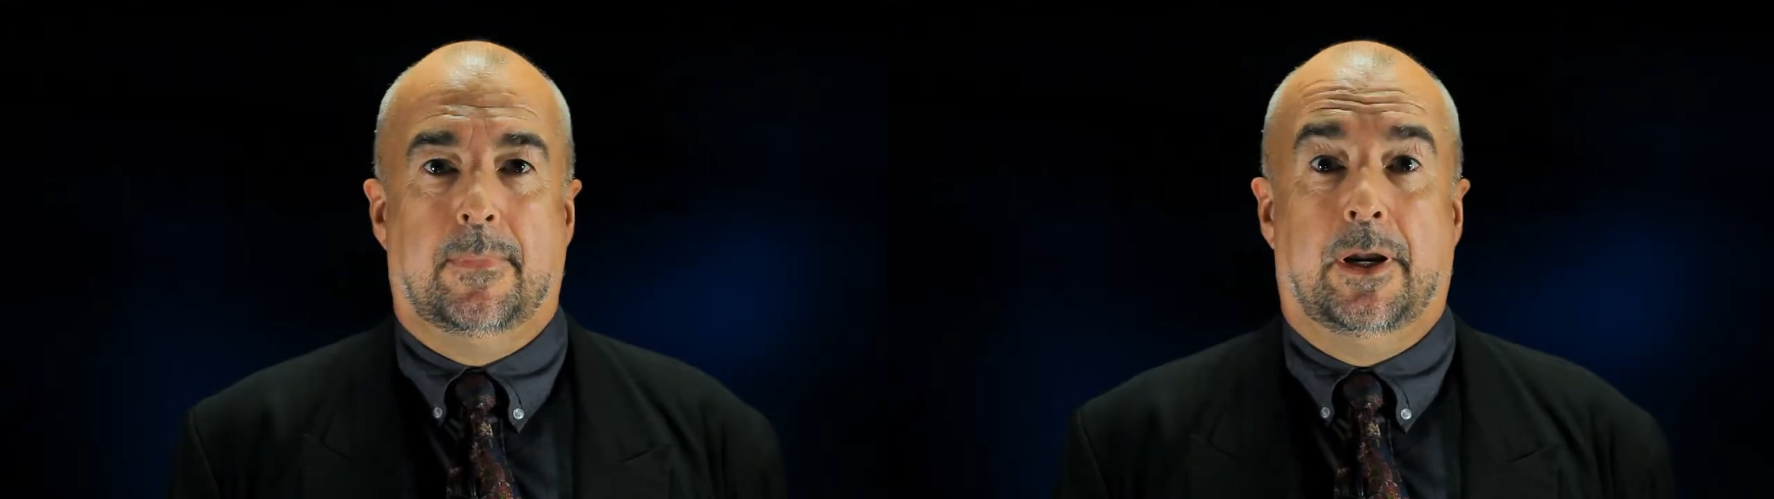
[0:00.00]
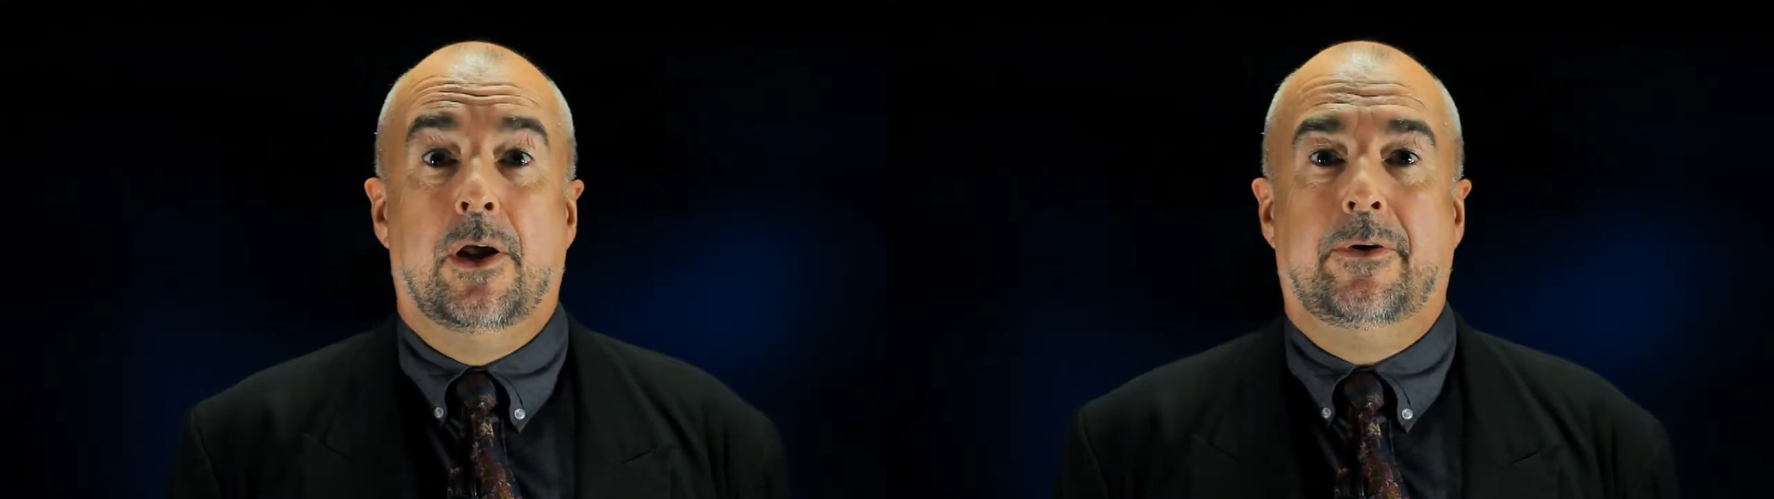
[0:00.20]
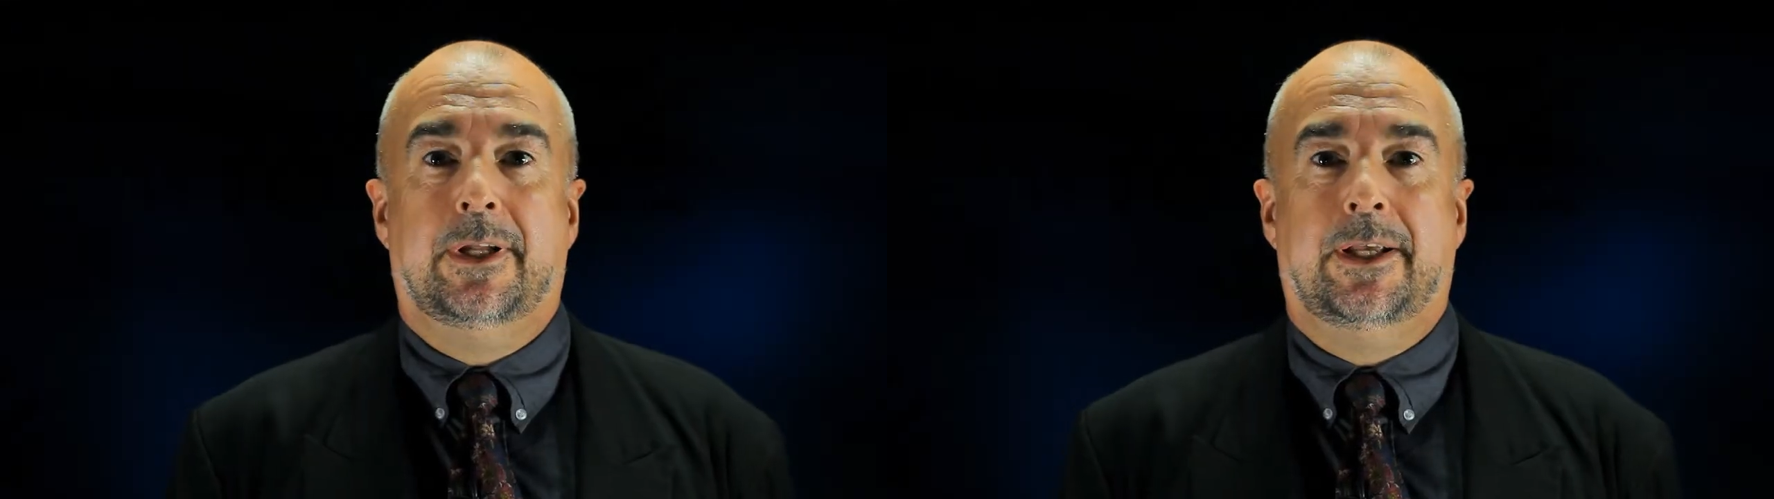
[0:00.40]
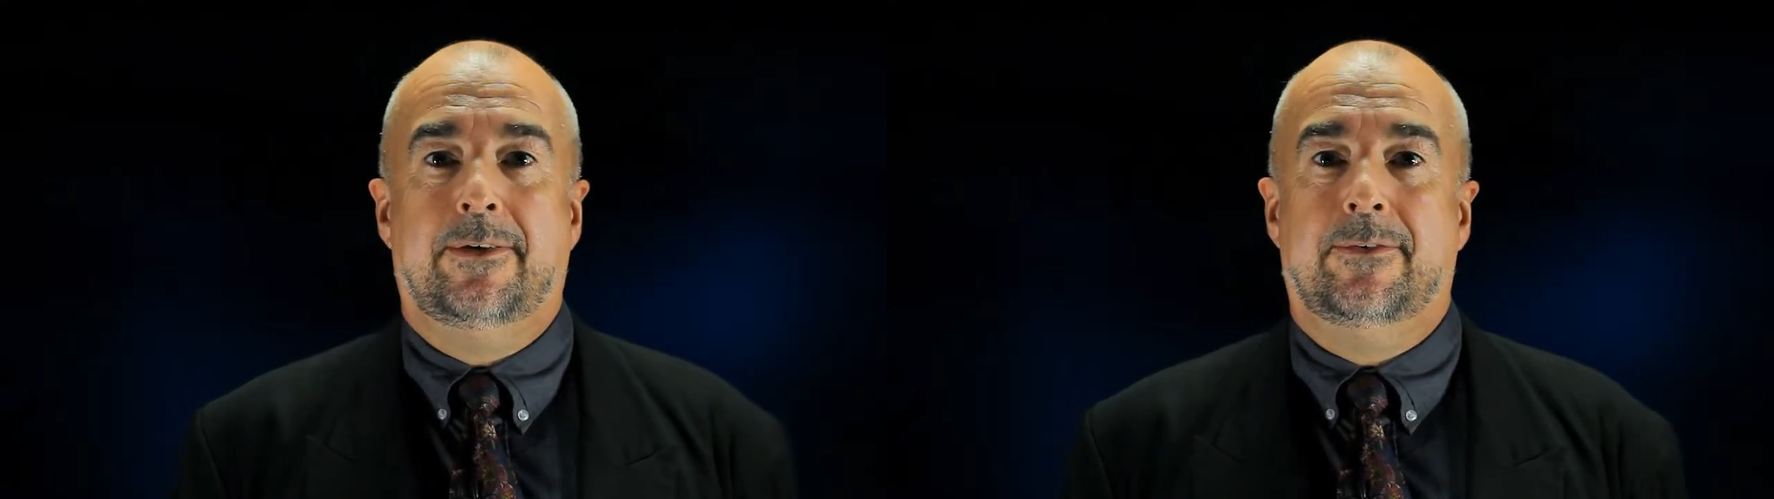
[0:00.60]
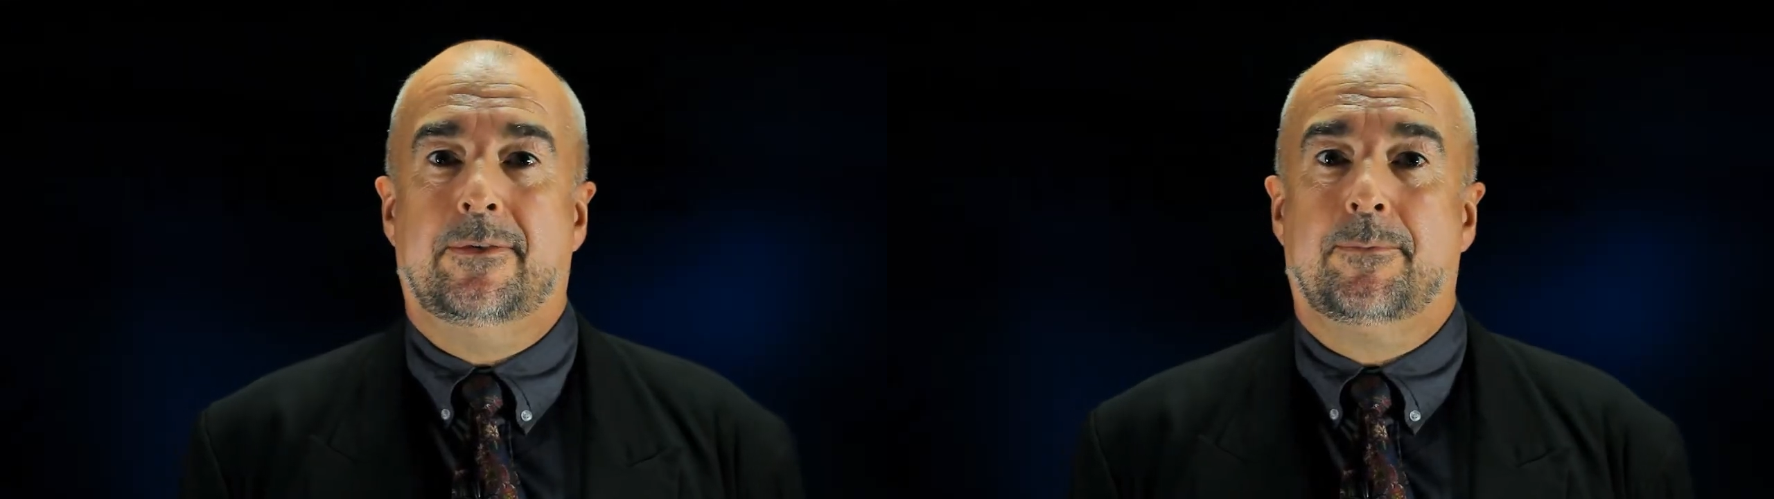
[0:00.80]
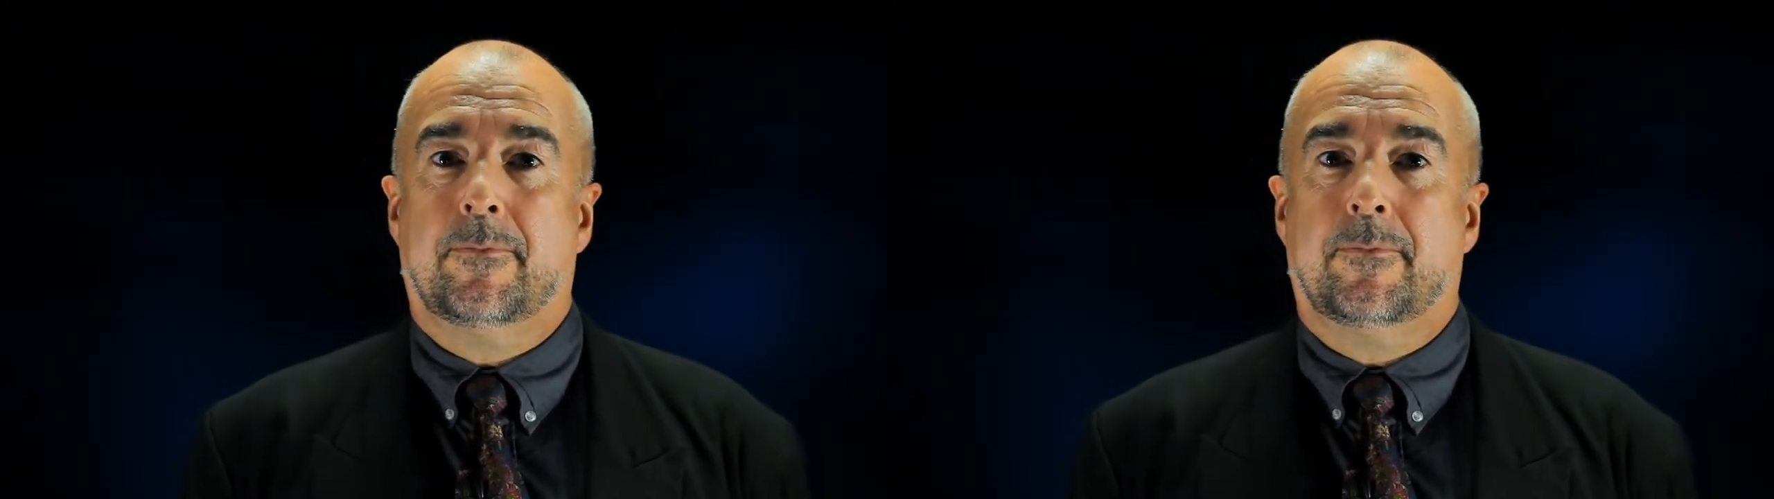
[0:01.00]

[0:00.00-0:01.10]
Nowadays,